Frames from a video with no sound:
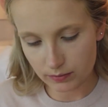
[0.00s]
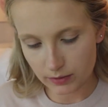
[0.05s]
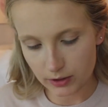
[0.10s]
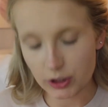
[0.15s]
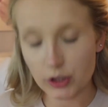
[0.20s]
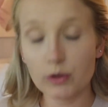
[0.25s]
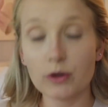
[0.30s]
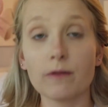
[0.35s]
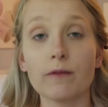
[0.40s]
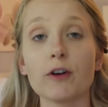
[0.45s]

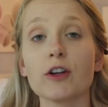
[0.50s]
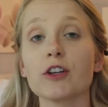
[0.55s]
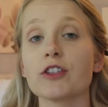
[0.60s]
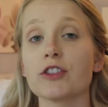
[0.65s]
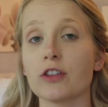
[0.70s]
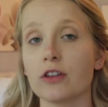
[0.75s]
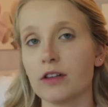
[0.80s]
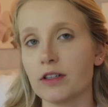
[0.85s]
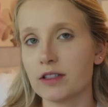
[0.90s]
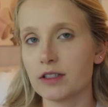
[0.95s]

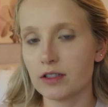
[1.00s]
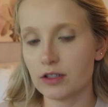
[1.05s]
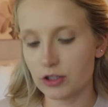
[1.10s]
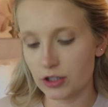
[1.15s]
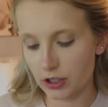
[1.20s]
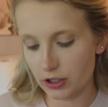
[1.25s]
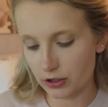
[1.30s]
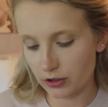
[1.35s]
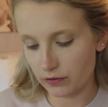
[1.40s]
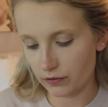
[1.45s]
Universal. It's in the
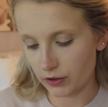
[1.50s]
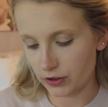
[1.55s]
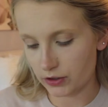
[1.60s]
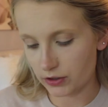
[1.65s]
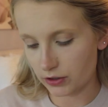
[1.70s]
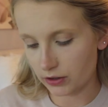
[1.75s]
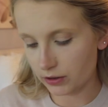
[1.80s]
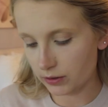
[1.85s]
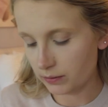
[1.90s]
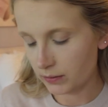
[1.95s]
shade
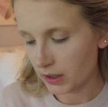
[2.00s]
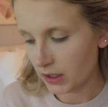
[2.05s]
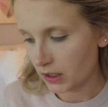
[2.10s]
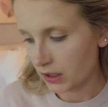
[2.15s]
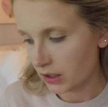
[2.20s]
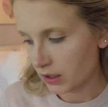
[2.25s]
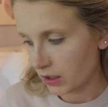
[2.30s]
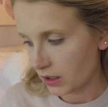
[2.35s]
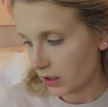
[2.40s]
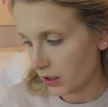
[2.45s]
Universal,
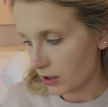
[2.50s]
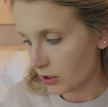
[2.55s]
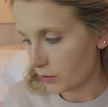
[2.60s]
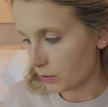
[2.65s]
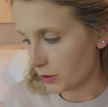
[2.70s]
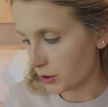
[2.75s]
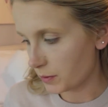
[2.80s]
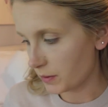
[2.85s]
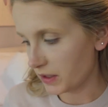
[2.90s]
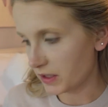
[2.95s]

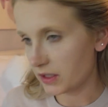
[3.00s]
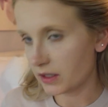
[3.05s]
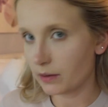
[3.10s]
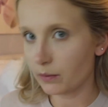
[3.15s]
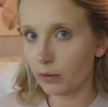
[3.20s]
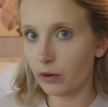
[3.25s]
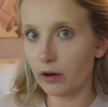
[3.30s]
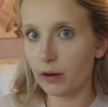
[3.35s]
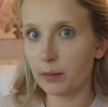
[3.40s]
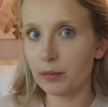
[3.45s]
which means
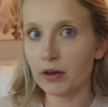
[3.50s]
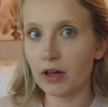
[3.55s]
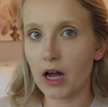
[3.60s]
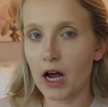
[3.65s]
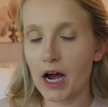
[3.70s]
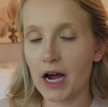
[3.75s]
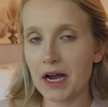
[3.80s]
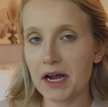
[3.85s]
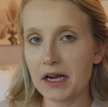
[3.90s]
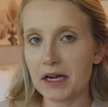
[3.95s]
it will
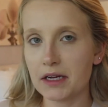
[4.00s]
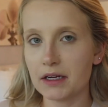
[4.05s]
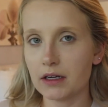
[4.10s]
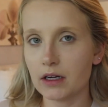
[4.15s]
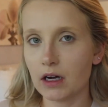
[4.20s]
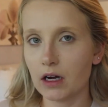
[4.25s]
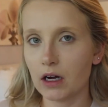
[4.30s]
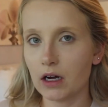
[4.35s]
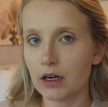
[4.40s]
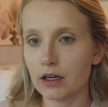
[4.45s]

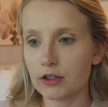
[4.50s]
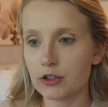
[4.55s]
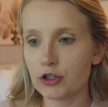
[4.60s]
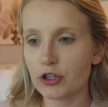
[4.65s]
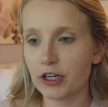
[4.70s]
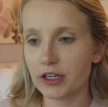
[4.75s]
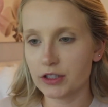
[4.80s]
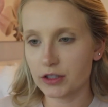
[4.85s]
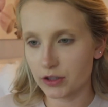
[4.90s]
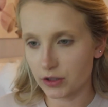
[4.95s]
apply
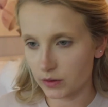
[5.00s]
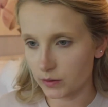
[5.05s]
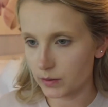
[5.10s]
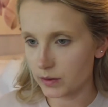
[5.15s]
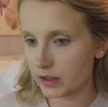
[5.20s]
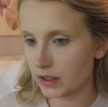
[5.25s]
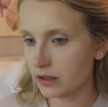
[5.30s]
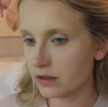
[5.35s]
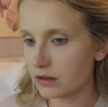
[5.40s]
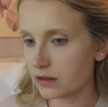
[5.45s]

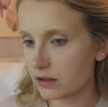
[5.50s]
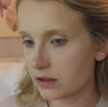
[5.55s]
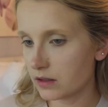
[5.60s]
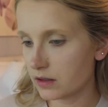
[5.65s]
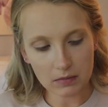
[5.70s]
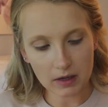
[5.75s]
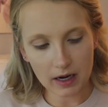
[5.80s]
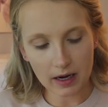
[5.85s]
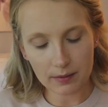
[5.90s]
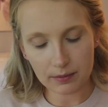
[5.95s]
translucent.
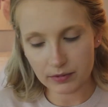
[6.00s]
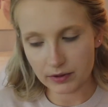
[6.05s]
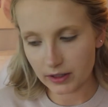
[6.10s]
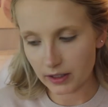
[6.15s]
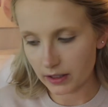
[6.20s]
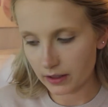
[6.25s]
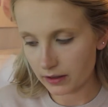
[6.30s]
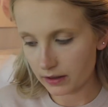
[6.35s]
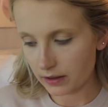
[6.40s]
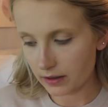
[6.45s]

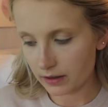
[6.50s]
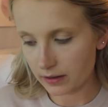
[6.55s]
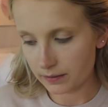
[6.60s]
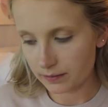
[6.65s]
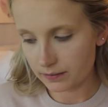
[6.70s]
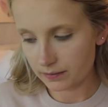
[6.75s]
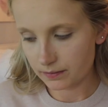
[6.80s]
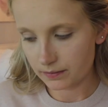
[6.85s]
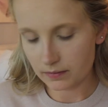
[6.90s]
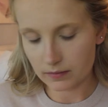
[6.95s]
Applicator,
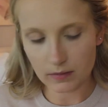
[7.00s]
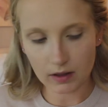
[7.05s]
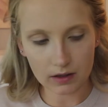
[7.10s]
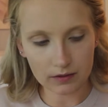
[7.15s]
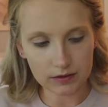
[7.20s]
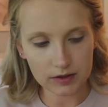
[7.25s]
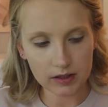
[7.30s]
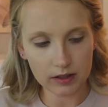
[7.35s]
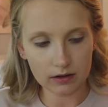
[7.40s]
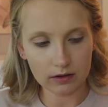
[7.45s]

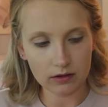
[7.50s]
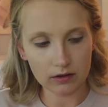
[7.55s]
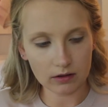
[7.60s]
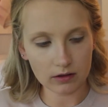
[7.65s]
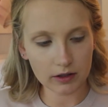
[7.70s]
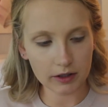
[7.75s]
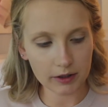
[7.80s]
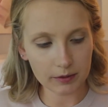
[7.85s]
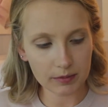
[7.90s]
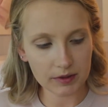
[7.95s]
obviously a little
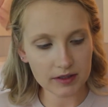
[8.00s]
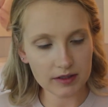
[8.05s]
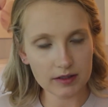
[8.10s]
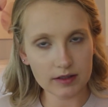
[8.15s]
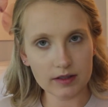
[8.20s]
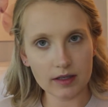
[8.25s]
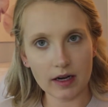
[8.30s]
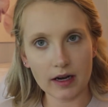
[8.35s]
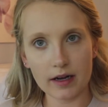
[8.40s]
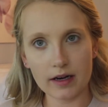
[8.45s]
clear piece
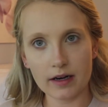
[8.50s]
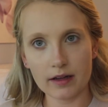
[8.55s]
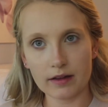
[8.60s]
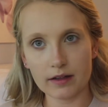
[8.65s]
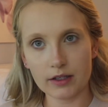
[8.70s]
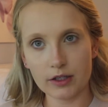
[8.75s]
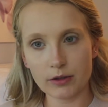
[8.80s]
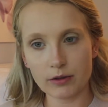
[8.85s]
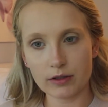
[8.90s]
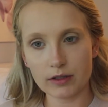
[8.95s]
inside, and
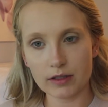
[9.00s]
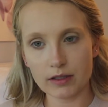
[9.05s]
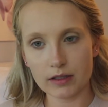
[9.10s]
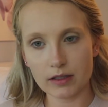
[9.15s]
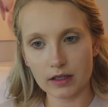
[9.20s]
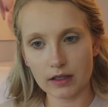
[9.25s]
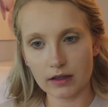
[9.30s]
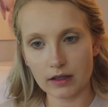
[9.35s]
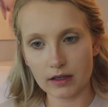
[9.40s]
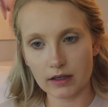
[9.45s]
then you can
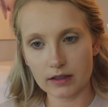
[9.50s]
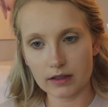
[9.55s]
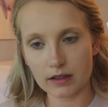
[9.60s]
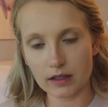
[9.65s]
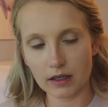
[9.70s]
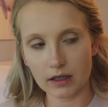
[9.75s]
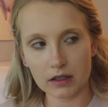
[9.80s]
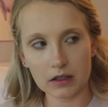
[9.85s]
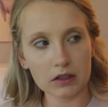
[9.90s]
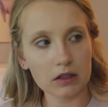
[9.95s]
see that it's
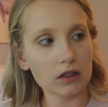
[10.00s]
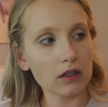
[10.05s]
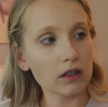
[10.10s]
like